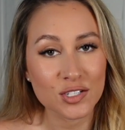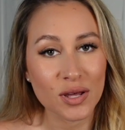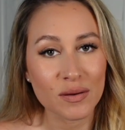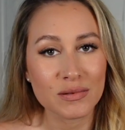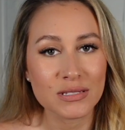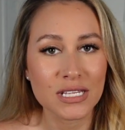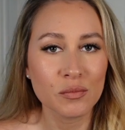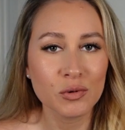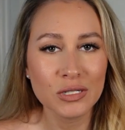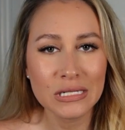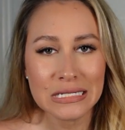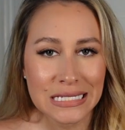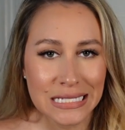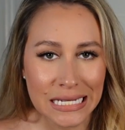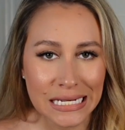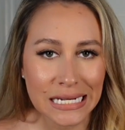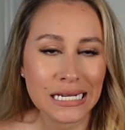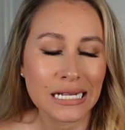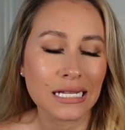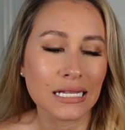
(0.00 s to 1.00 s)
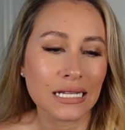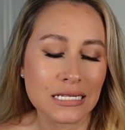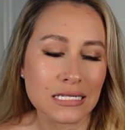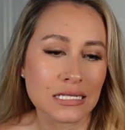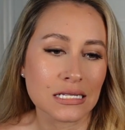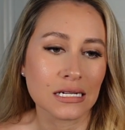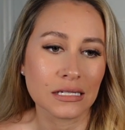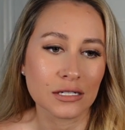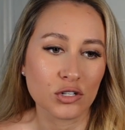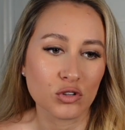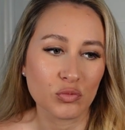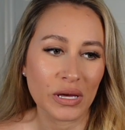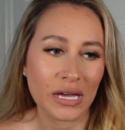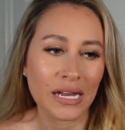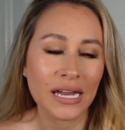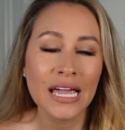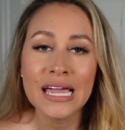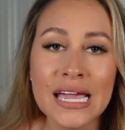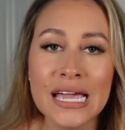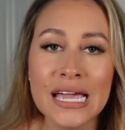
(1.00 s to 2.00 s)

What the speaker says: So I was able to sit in and listen a little bit.